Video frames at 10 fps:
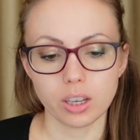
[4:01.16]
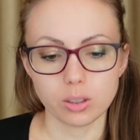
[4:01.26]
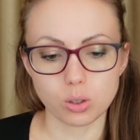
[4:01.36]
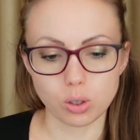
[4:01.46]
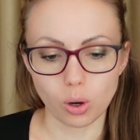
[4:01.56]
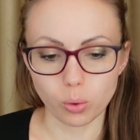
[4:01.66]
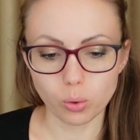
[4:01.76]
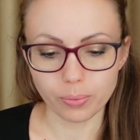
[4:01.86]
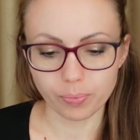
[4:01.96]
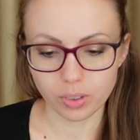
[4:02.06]

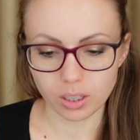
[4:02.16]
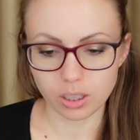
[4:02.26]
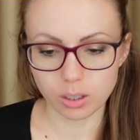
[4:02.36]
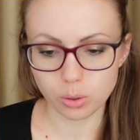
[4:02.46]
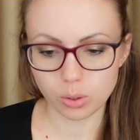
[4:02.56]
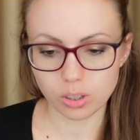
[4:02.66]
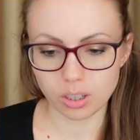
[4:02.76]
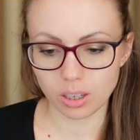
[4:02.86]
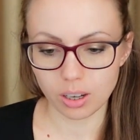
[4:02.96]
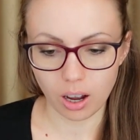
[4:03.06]
So here you
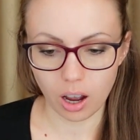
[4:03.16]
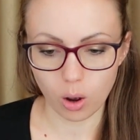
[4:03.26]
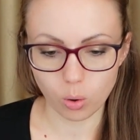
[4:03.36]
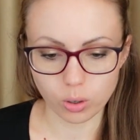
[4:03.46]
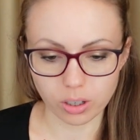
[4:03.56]
see how